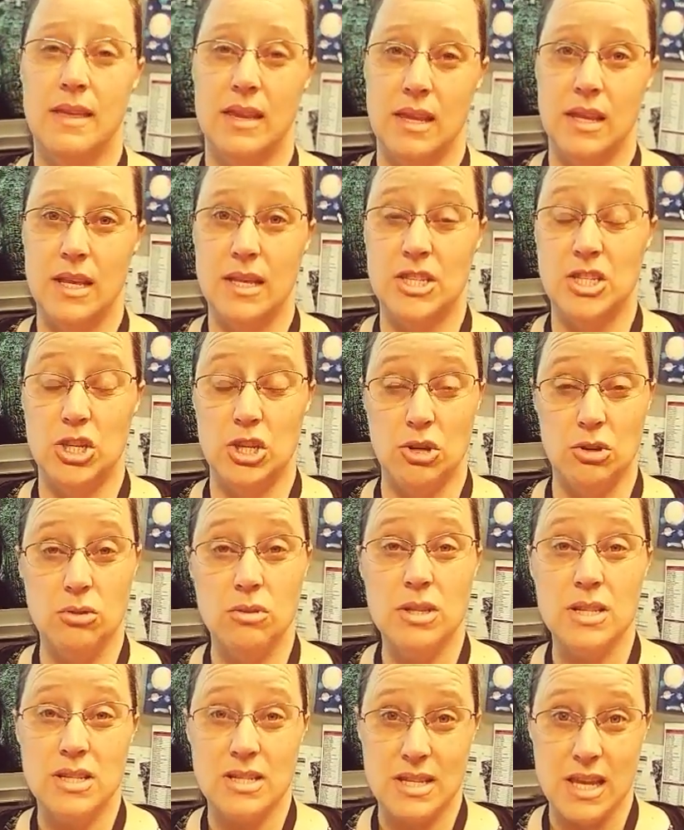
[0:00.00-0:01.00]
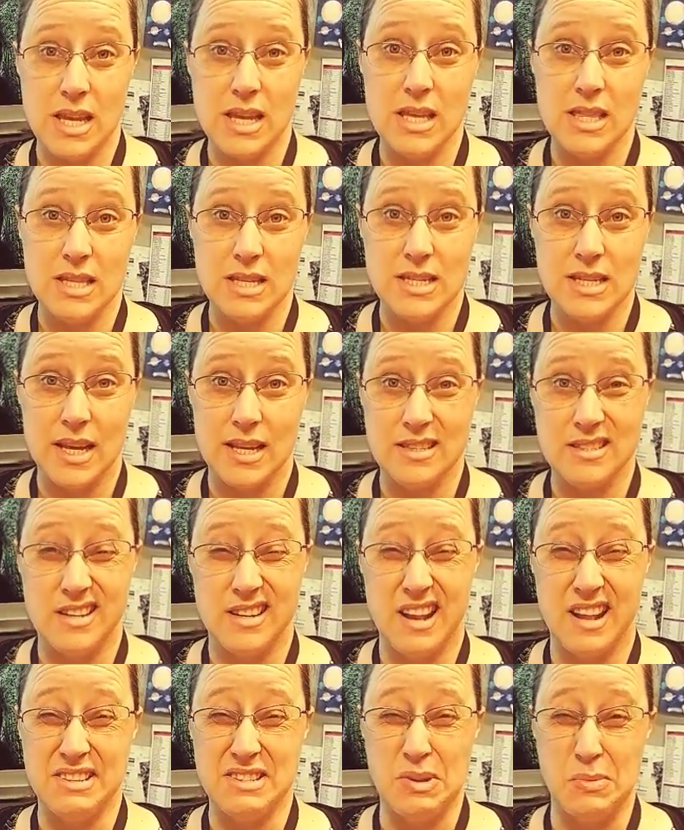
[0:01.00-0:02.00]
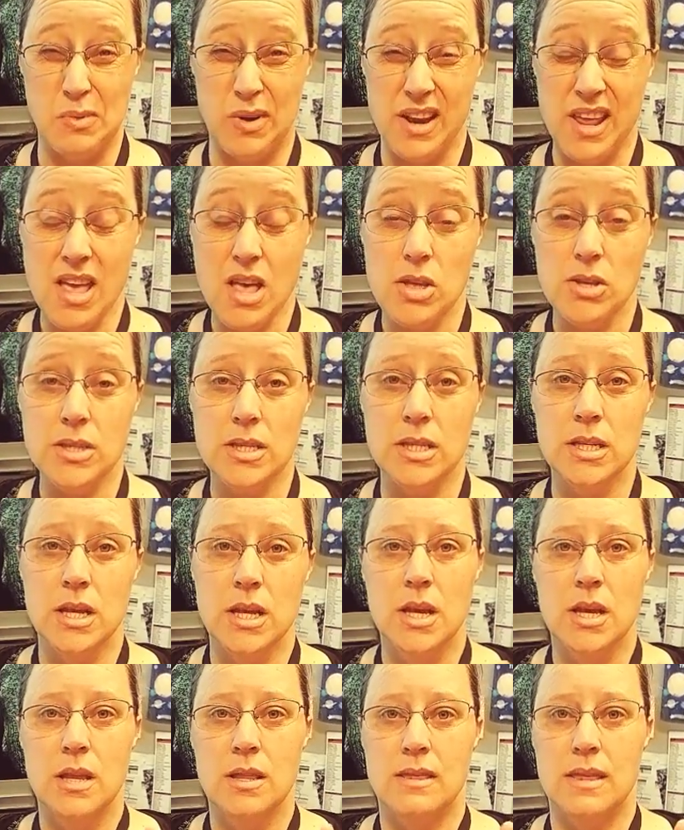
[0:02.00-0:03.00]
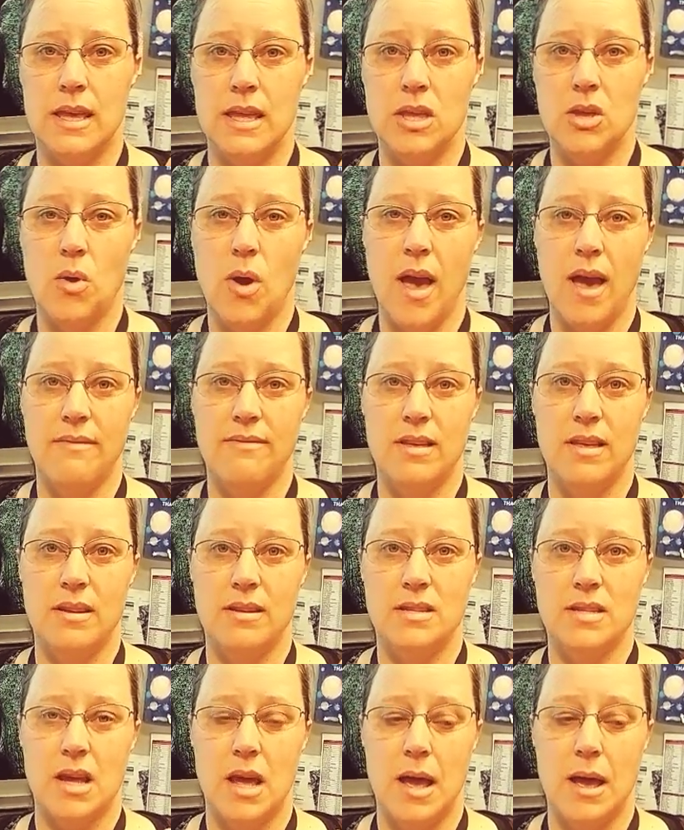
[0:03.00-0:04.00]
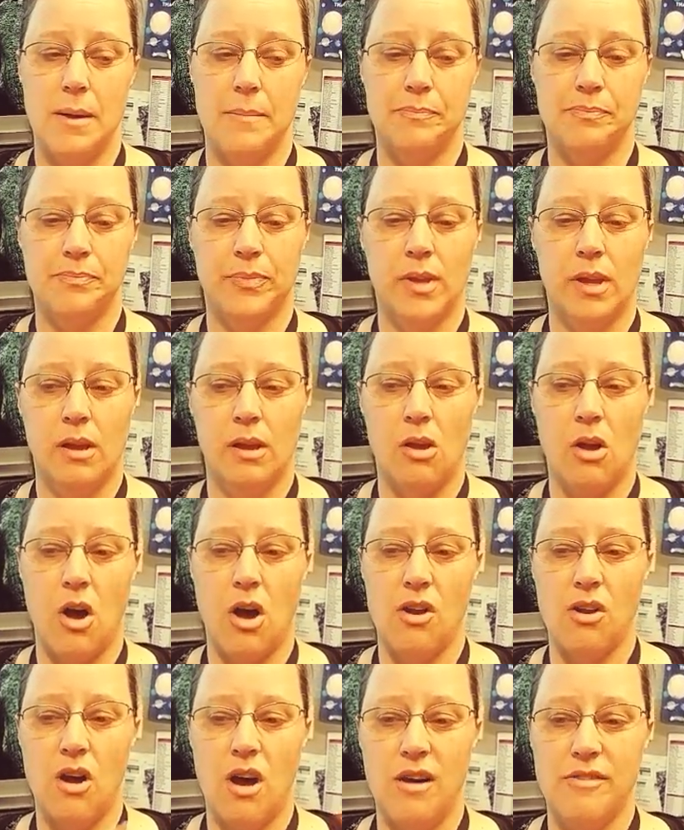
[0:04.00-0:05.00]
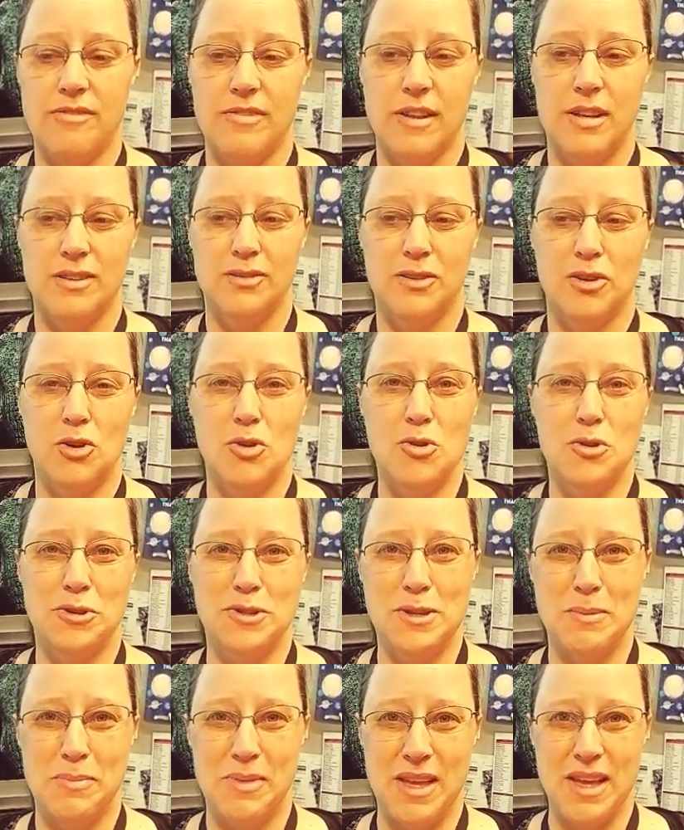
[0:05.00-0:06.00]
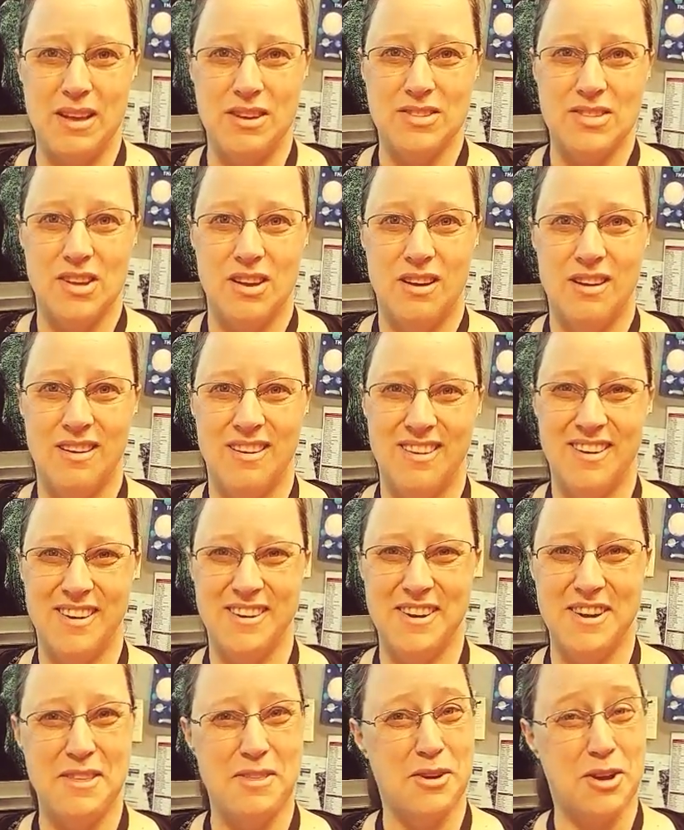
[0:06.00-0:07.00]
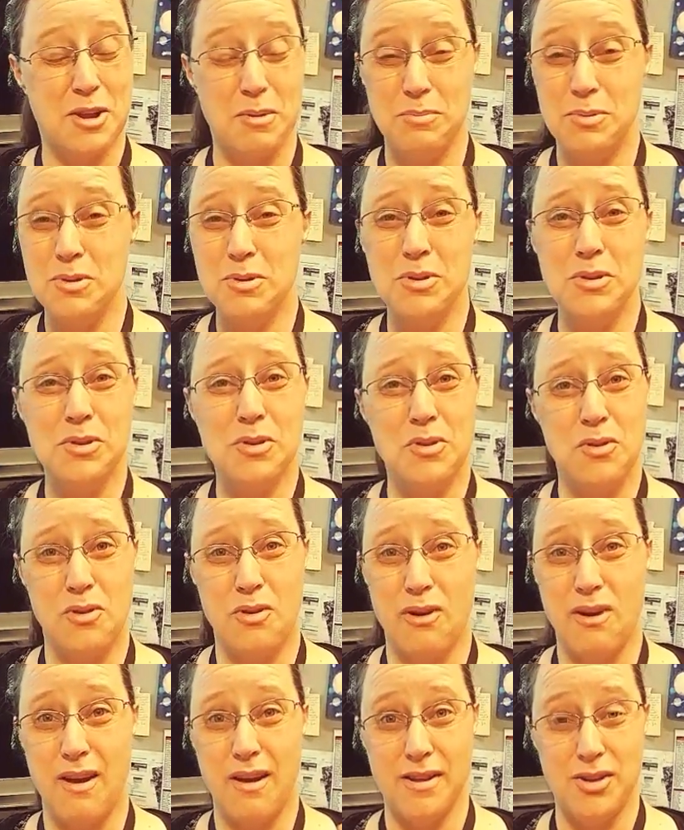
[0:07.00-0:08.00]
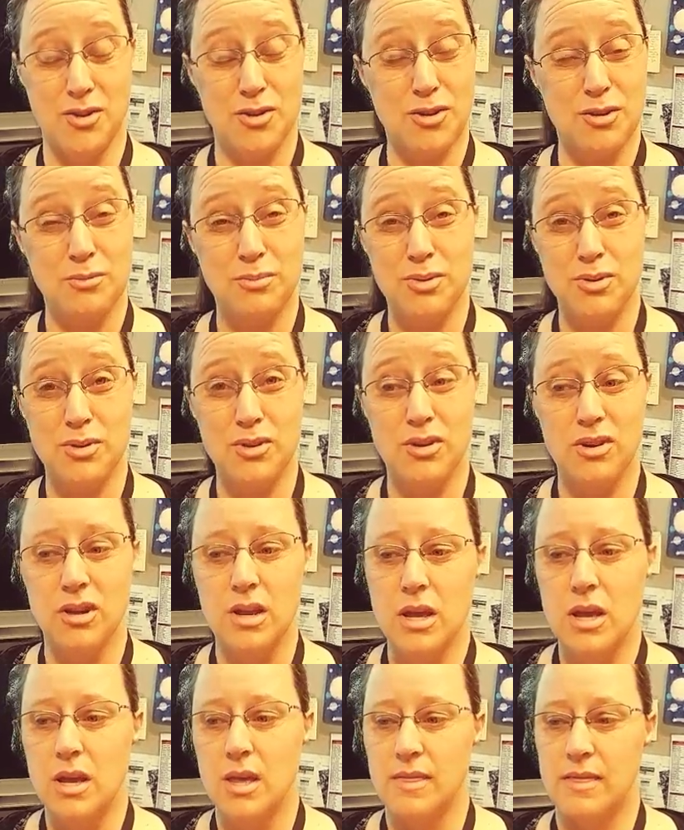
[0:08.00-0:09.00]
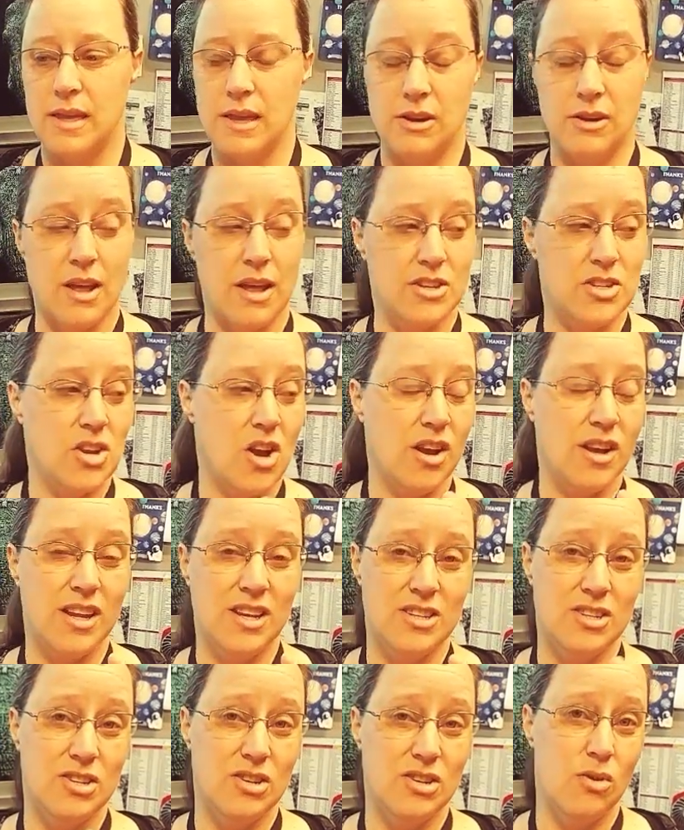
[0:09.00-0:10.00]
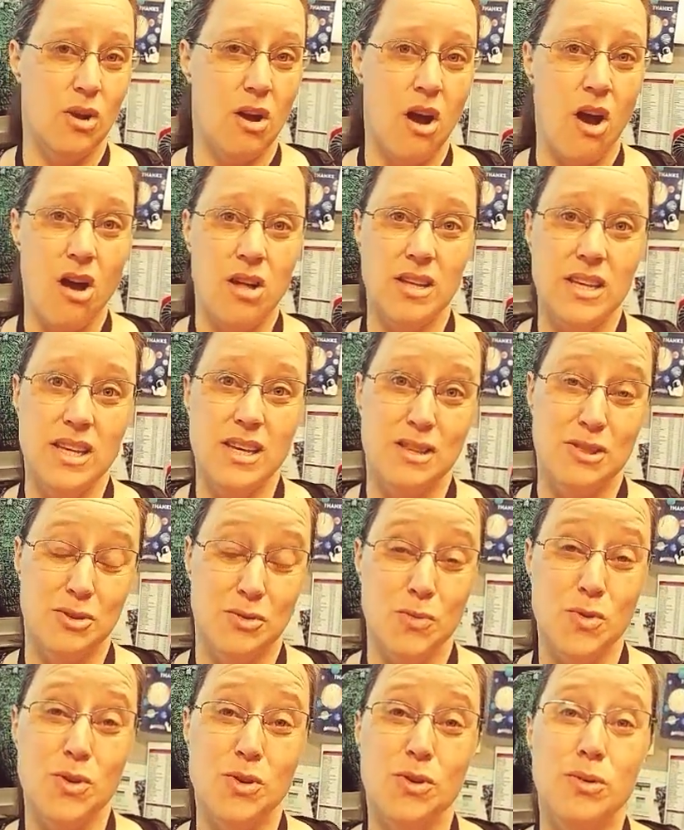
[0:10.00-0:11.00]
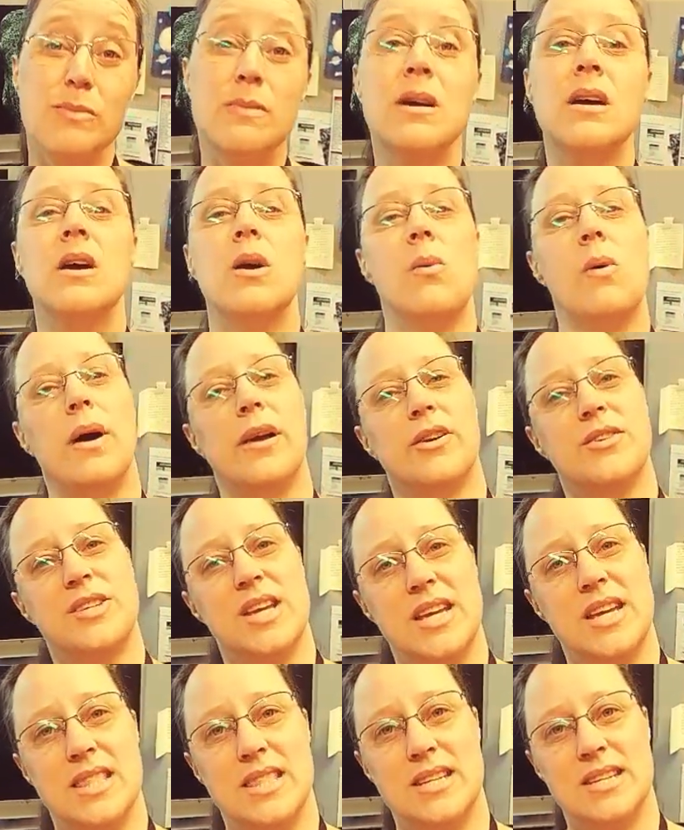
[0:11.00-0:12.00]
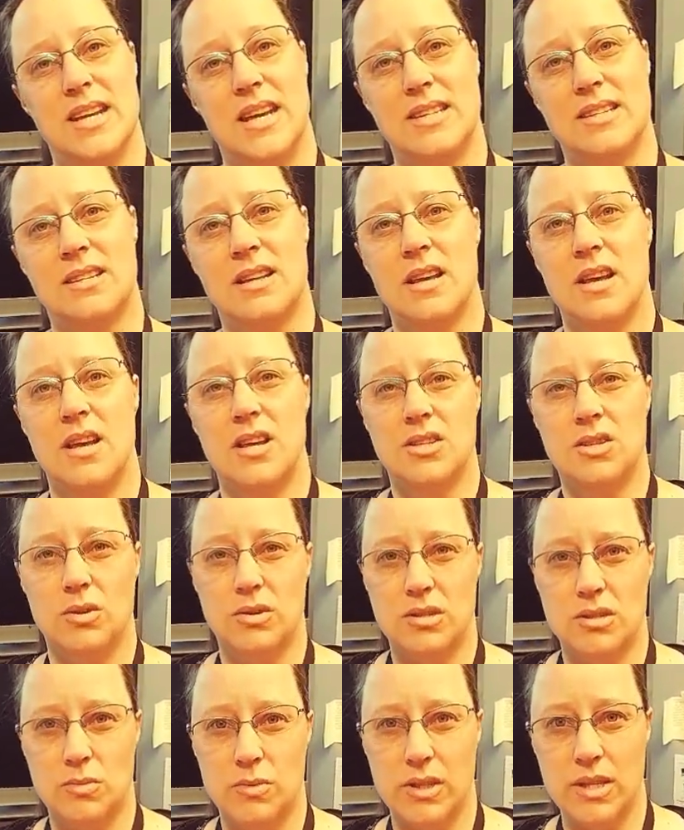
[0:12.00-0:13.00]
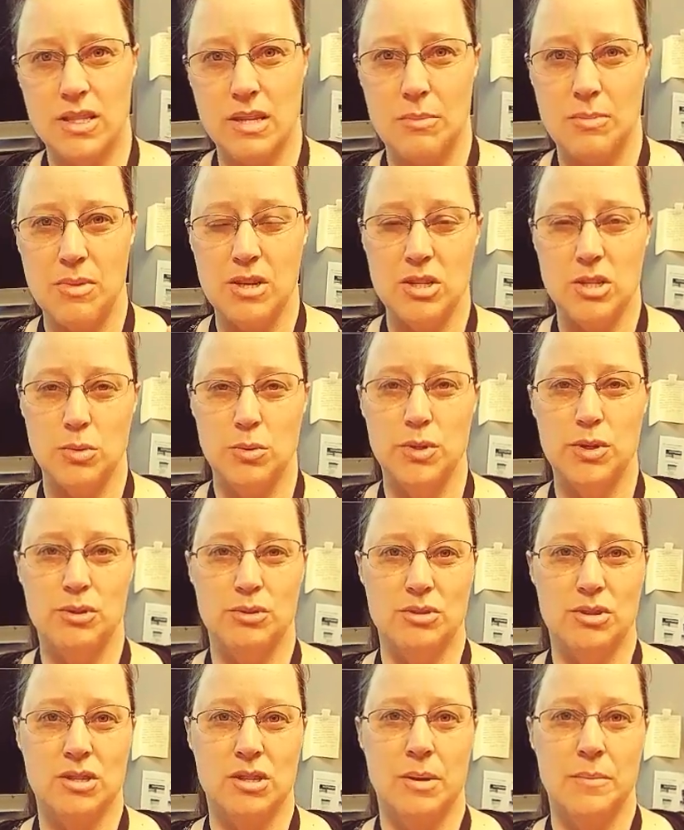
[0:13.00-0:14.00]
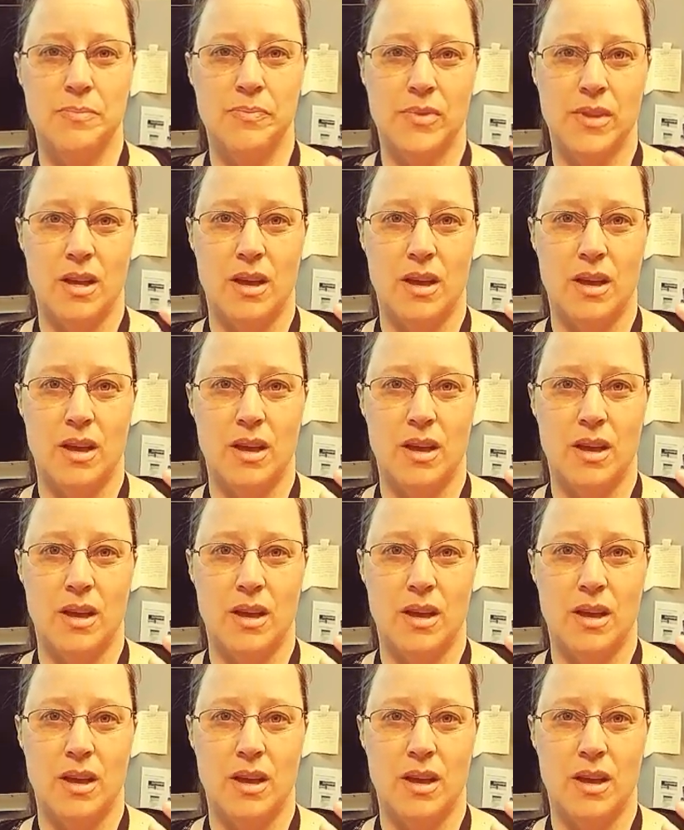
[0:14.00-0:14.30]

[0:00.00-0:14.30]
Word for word: that it's you that's taking the test and not someone else, that you haven't gone off and Googled something else on another computer or on your computer, that you're not talking to a colleague in the room while you're taking the test. So it's really something to reduce